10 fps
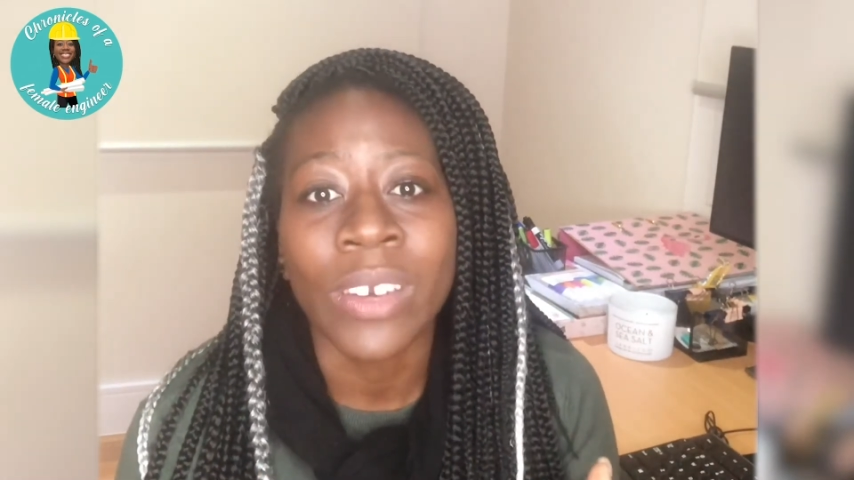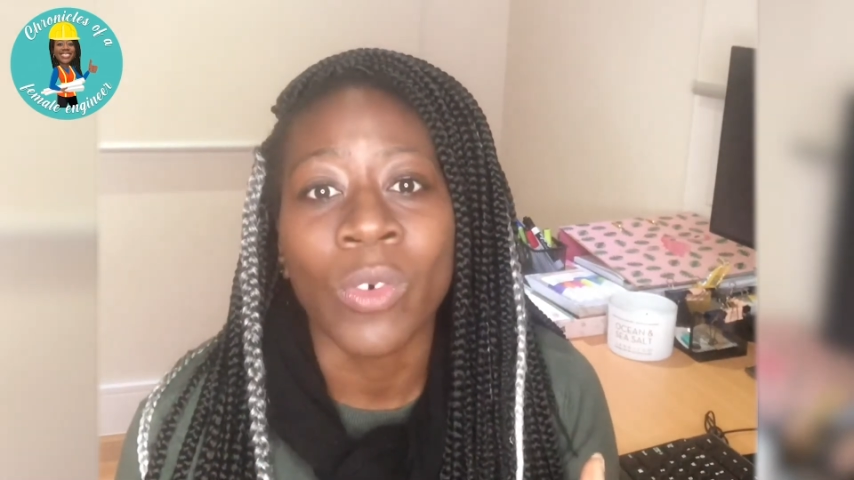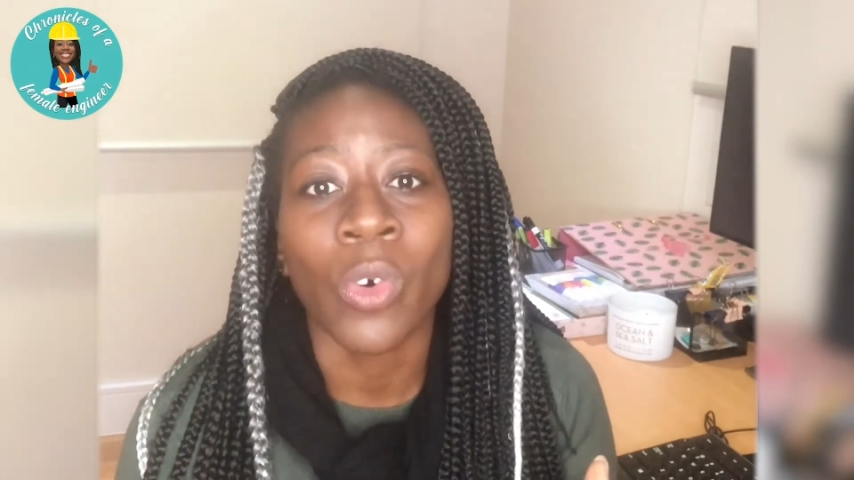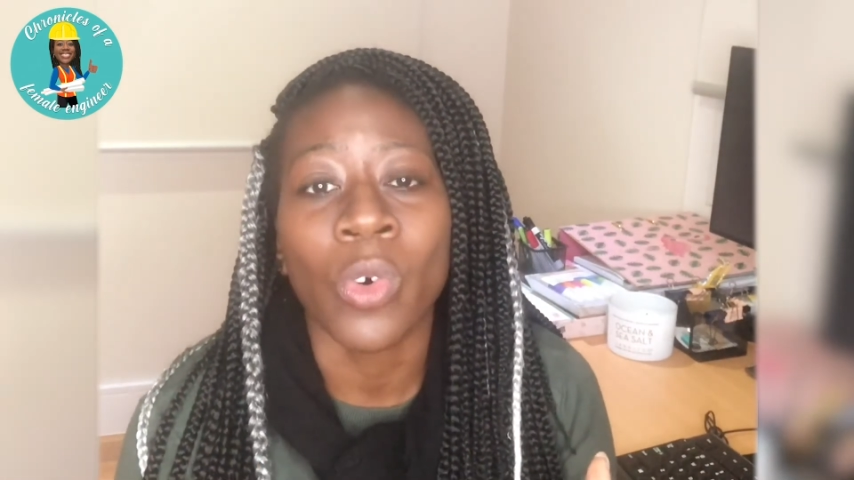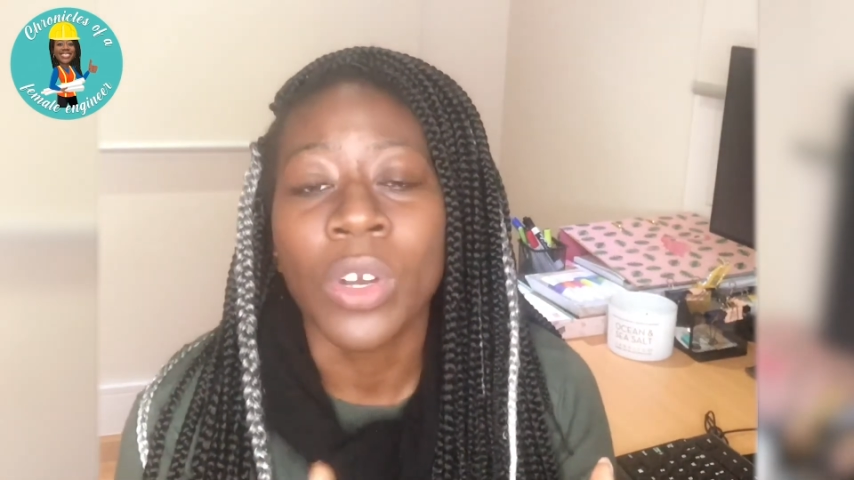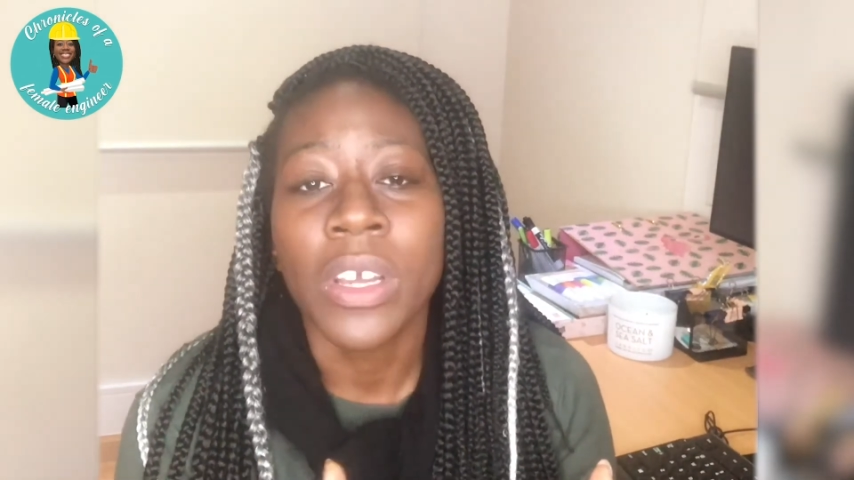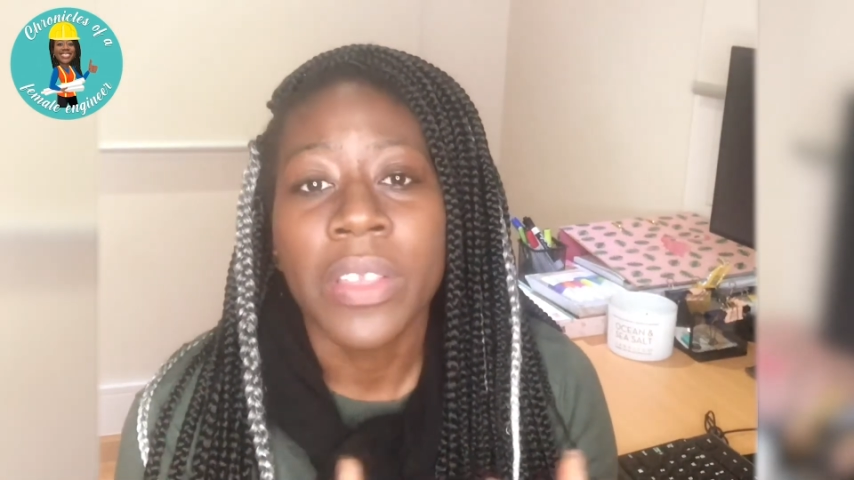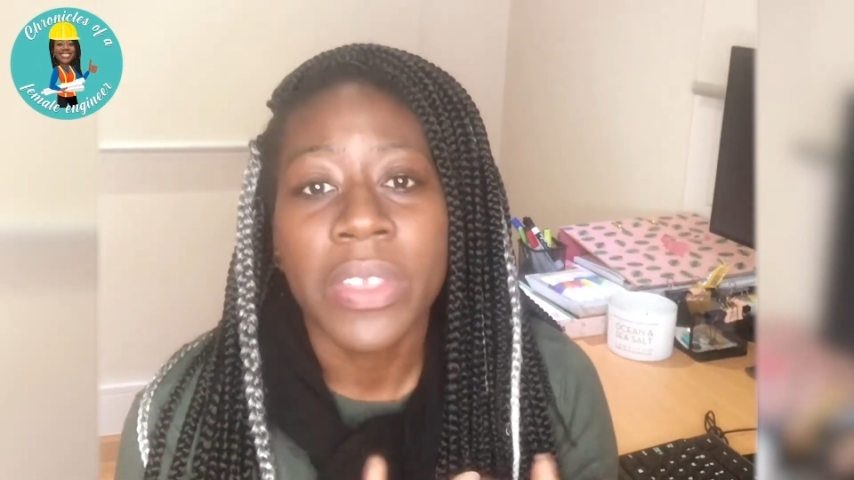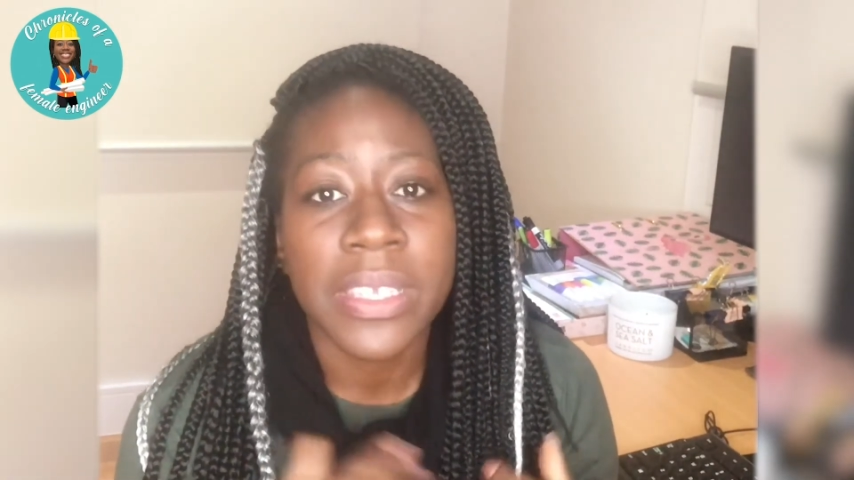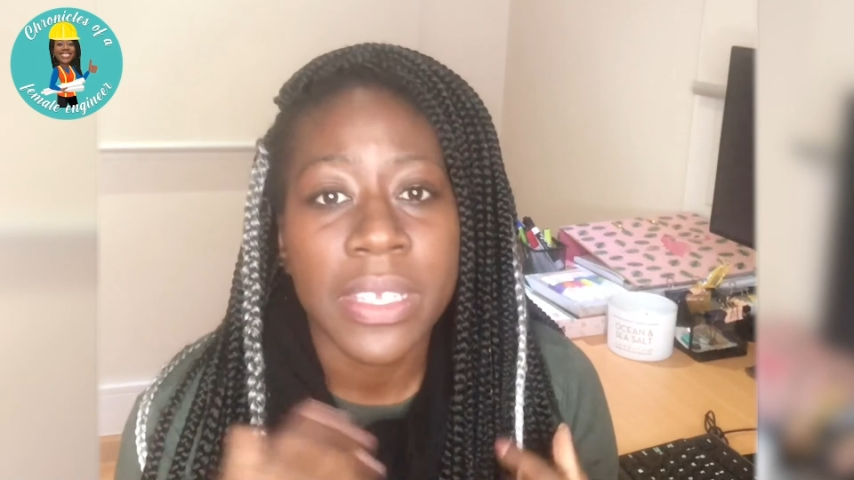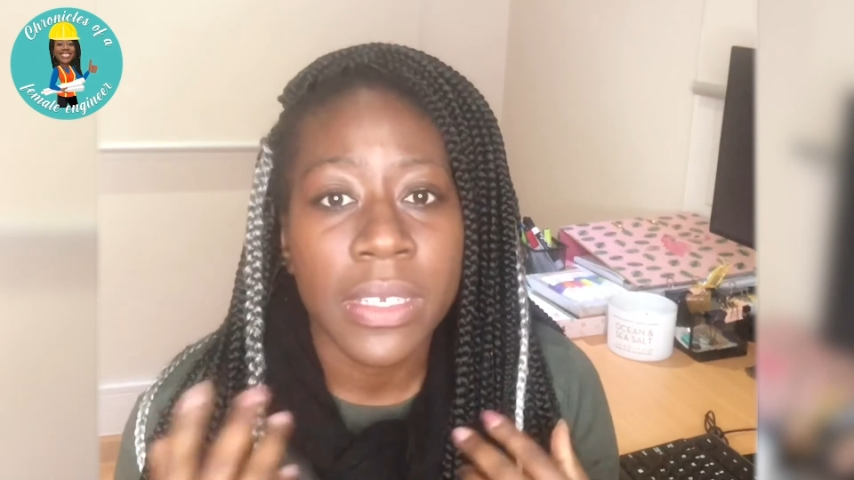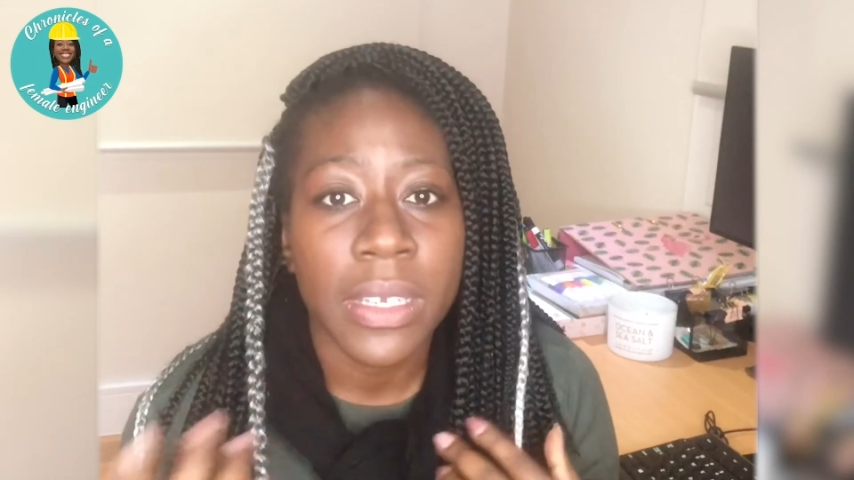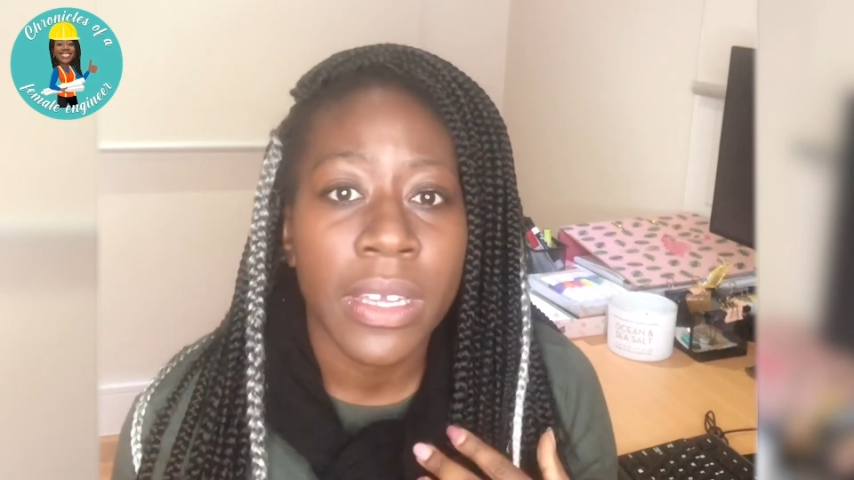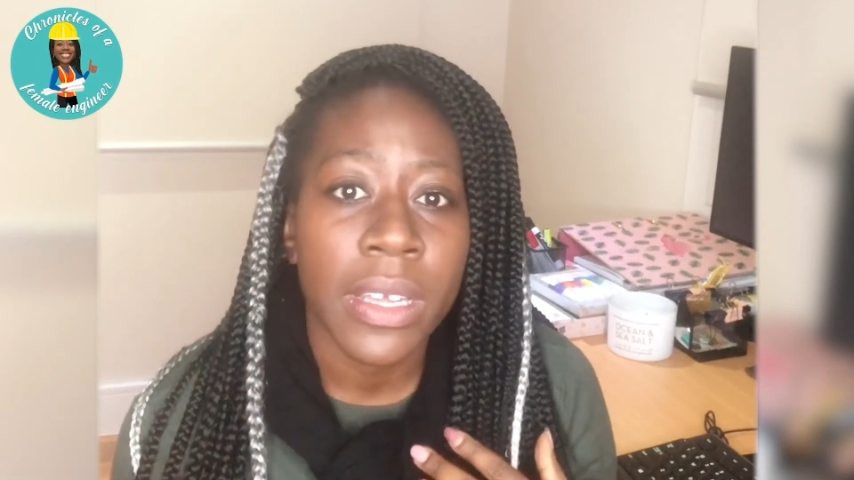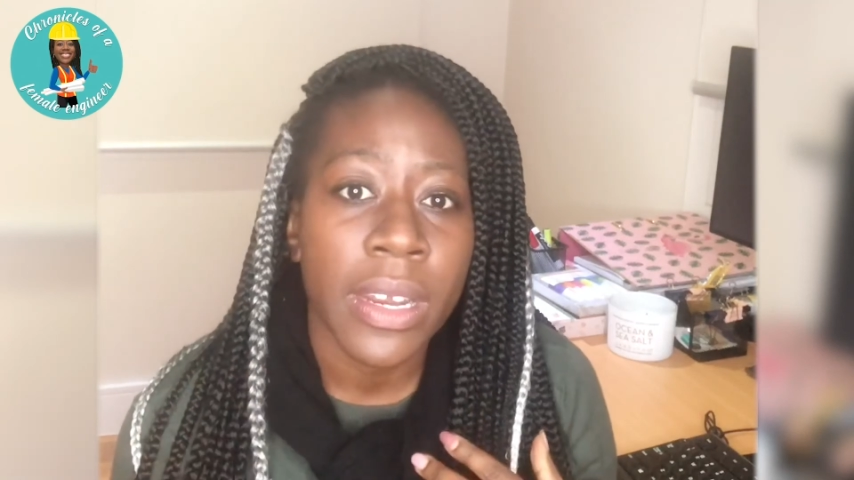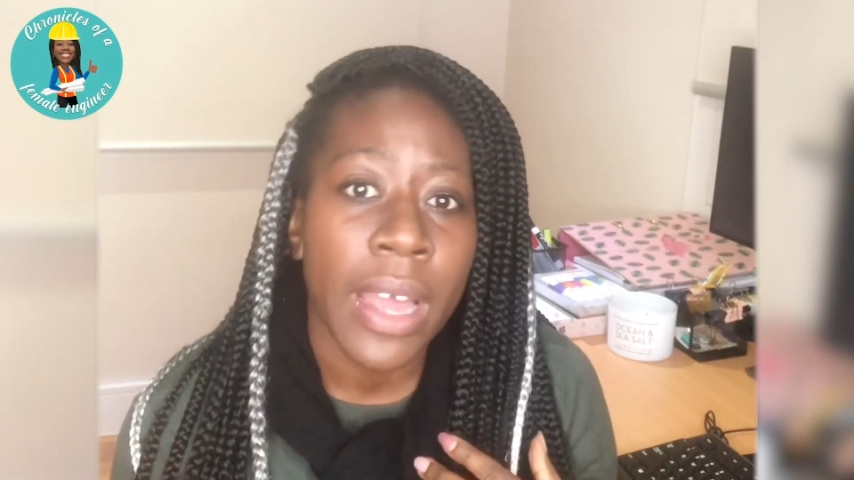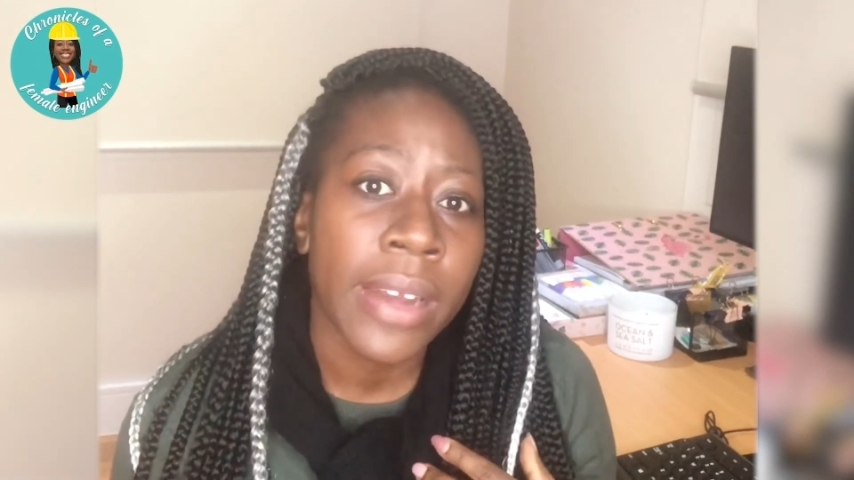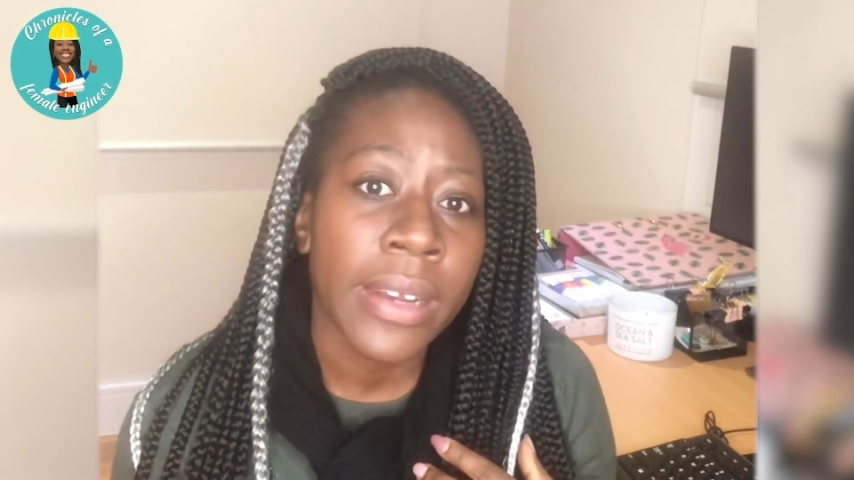or there's an